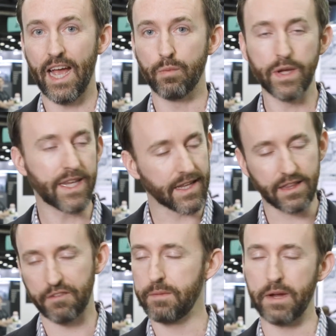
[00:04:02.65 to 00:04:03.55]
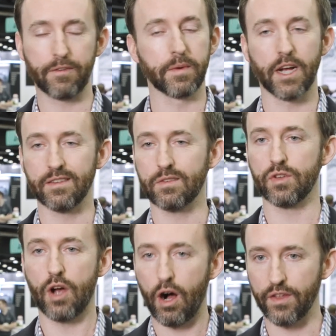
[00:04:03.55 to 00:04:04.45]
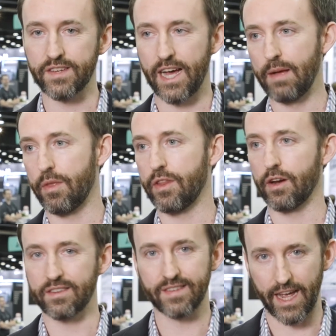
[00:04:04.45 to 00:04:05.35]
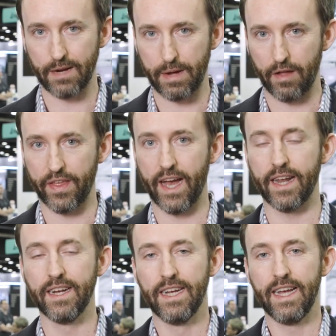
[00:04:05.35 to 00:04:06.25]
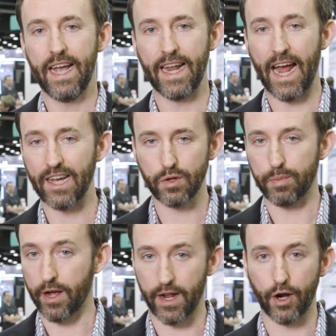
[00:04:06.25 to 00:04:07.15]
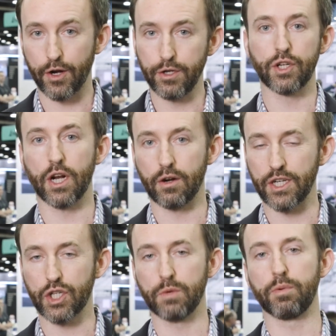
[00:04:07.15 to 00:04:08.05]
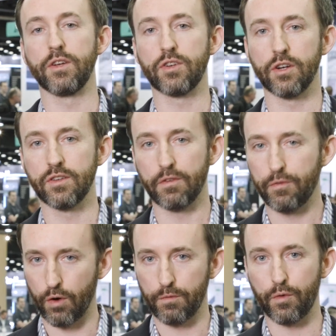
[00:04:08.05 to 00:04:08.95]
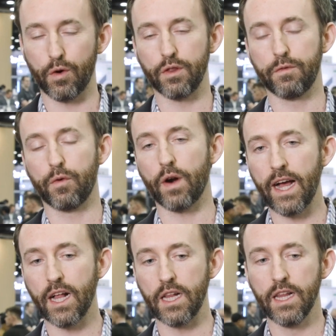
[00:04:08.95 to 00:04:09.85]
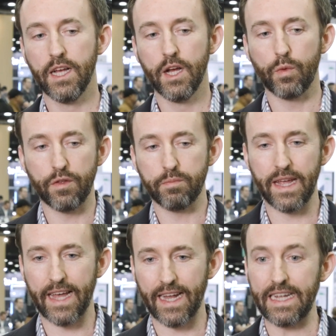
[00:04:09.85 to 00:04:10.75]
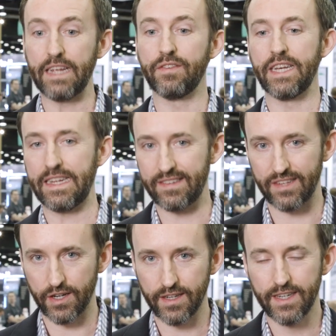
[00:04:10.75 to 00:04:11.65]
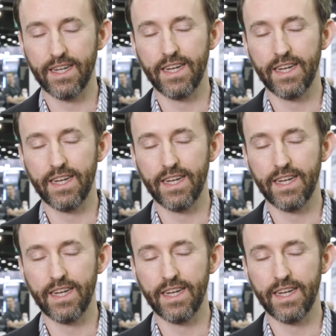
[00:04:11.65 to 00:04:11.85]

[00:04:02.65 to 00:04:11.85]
and we get that feedback from customers all the time that they're excited about that. And as we brought out our new generation of printers, the Form 4 and the 4L, we've made that even easier.